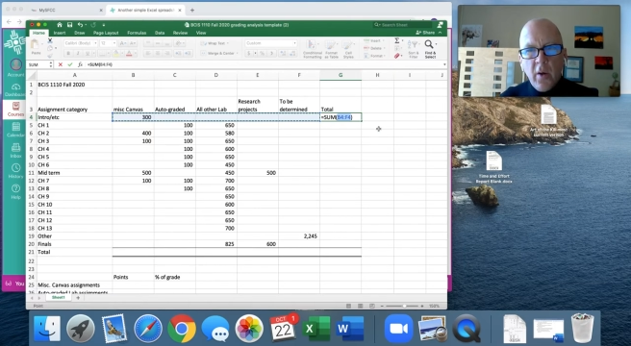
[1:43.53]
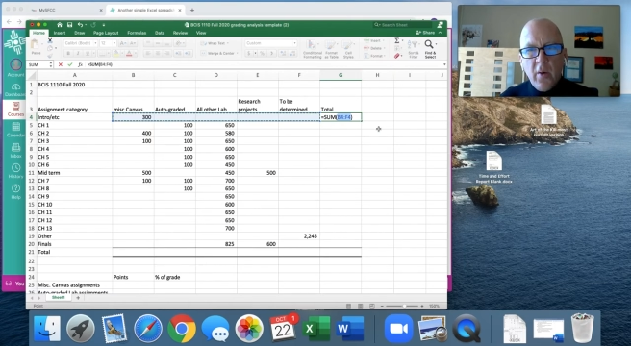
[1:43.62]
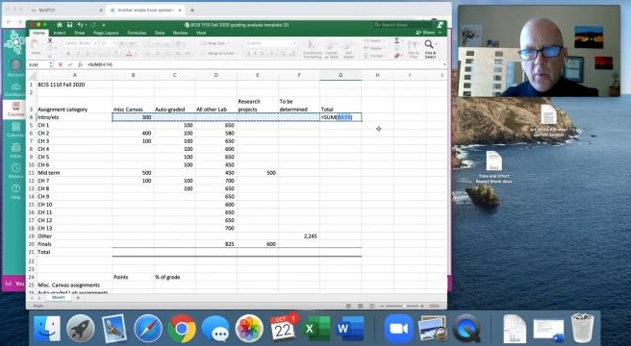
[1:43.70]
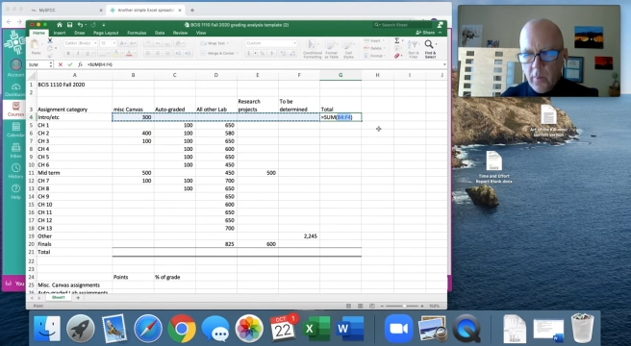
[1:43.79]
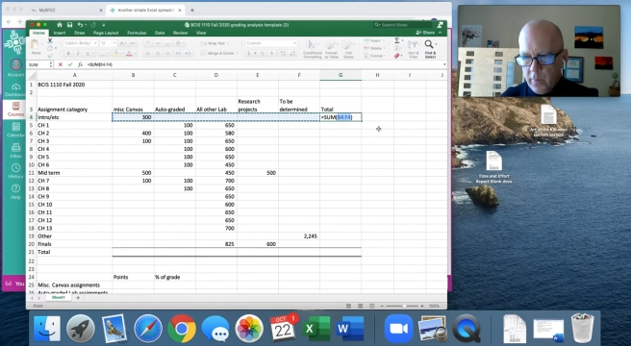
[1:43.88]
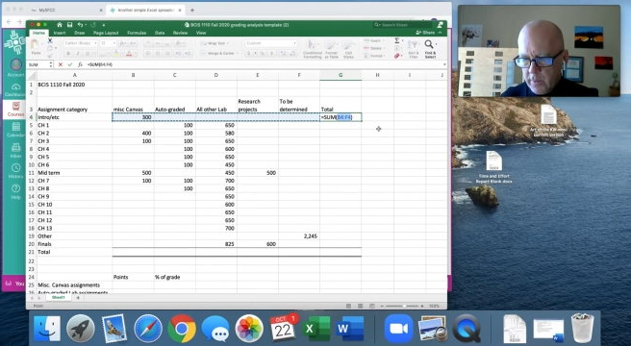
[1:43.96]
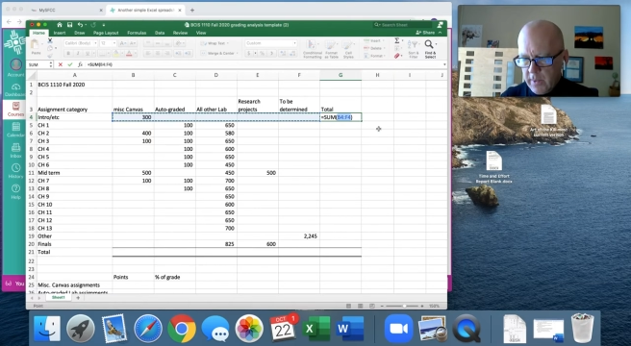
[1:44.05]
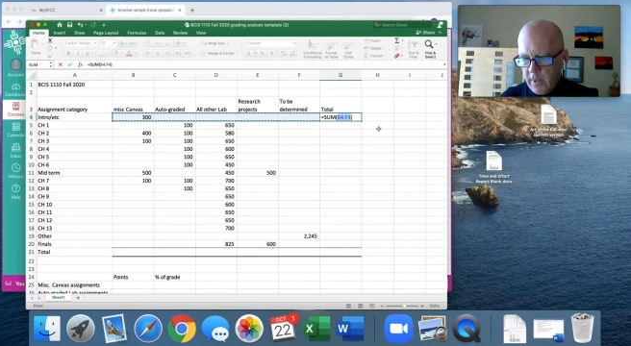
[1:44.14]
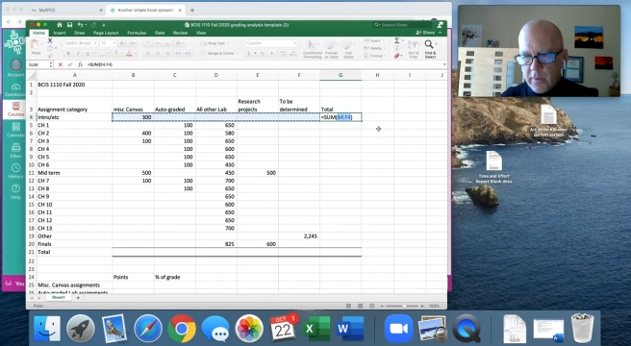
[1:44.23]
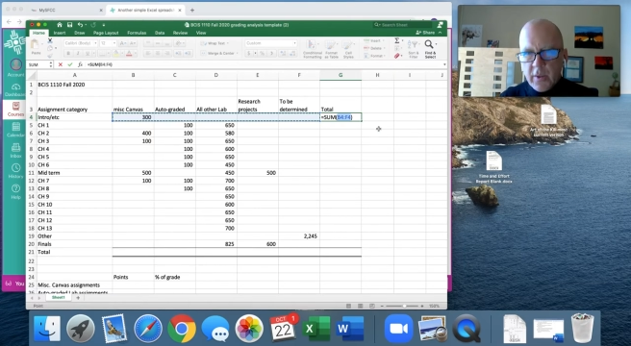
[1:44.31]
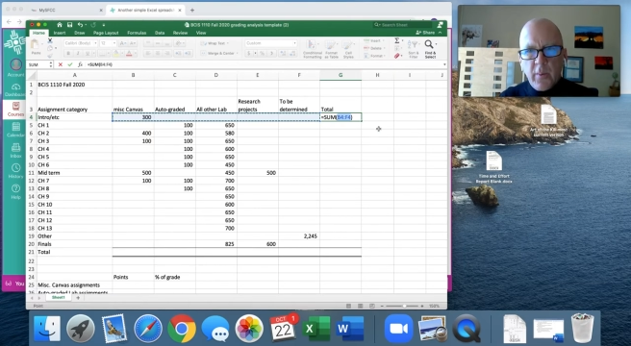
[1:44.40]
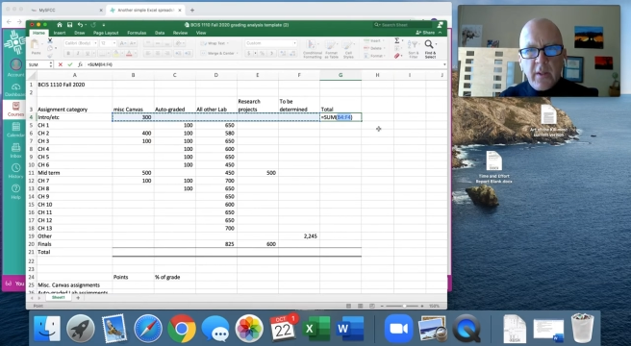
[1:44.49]
oh, is that
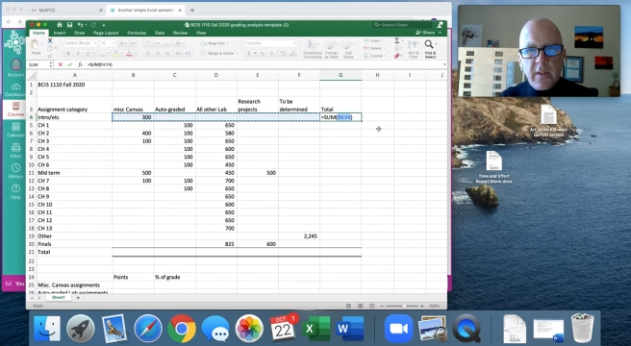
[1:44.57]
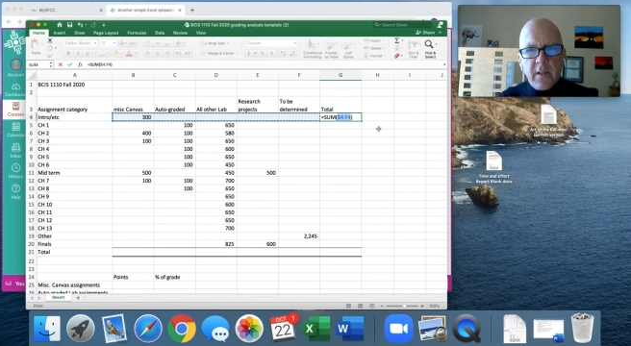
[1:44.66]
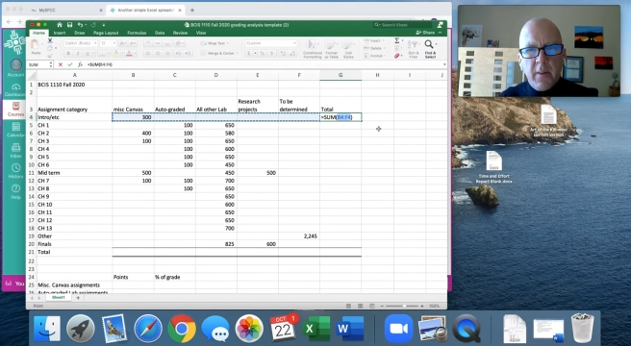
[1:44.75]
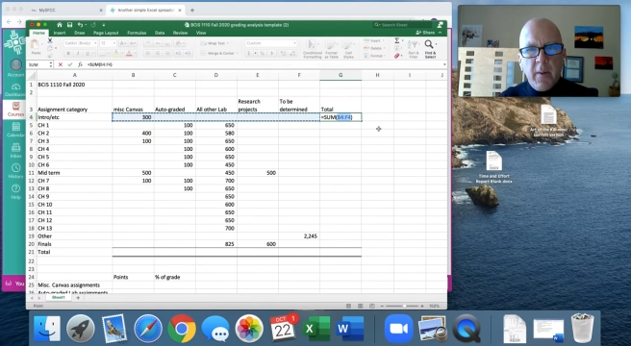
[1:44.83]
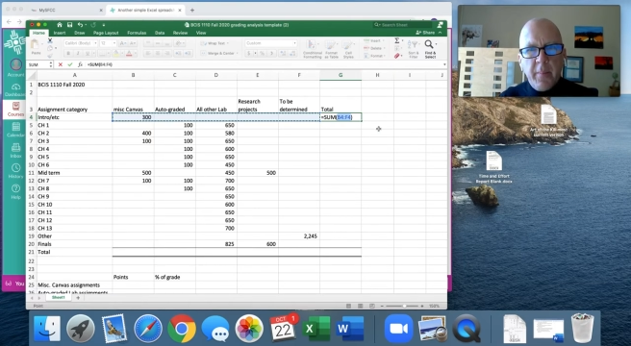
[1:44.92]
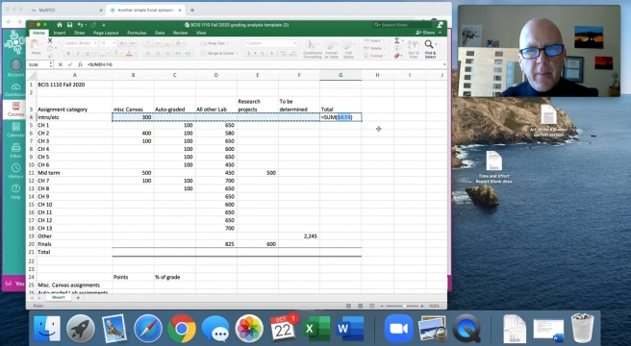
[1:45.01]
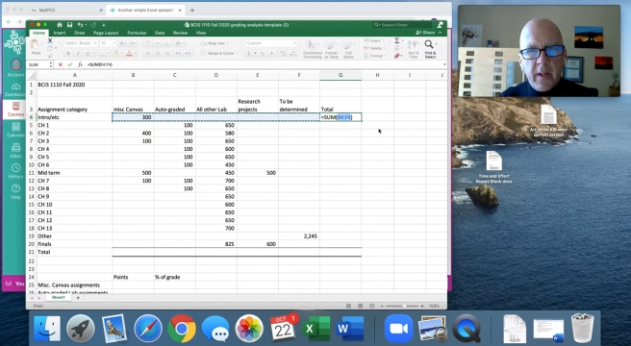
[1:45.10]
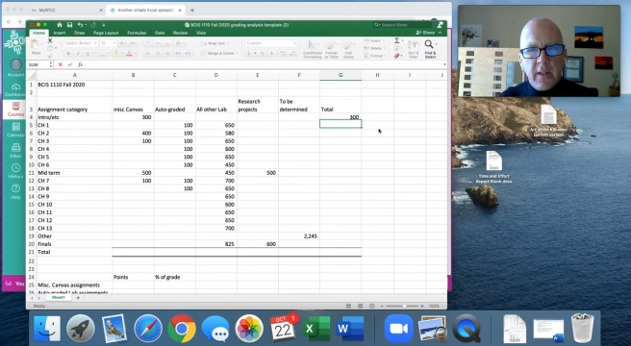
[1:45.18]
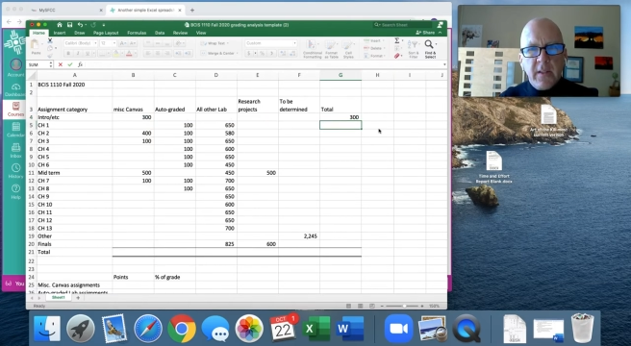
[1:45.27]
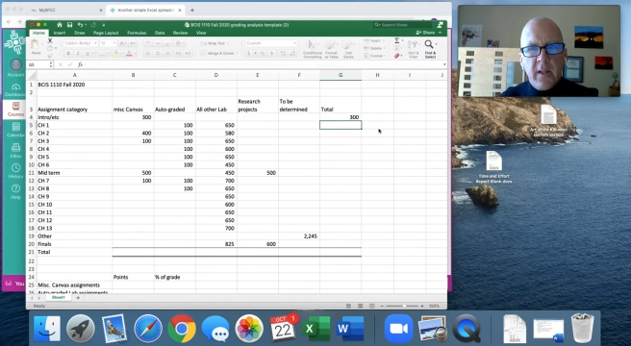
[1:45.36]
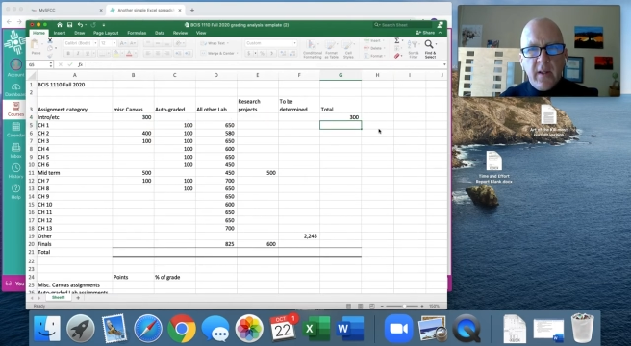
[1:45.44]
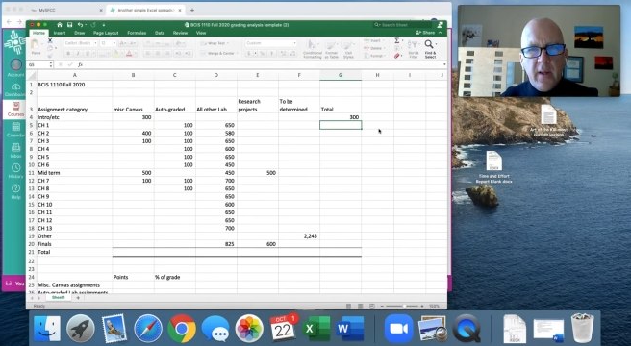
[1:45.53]
what you want to sum up? And I
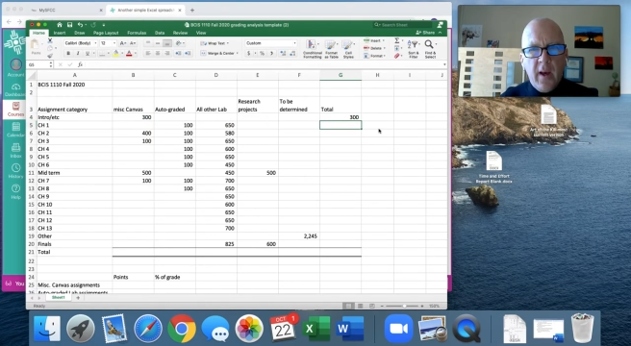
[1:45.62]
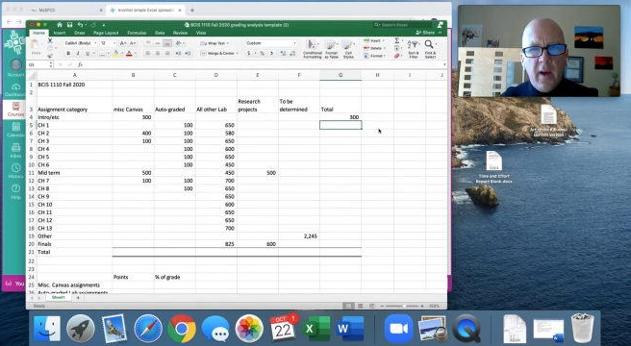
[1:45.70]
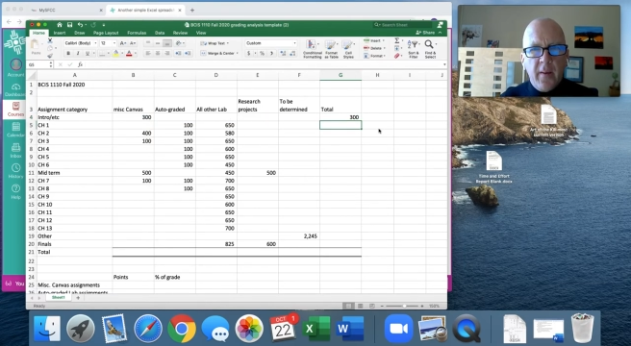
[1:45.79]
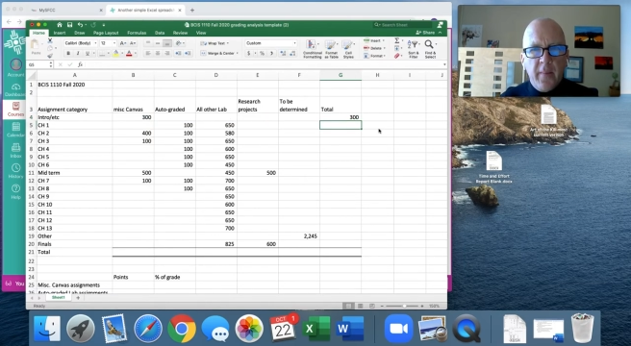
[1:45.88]
say, yeah.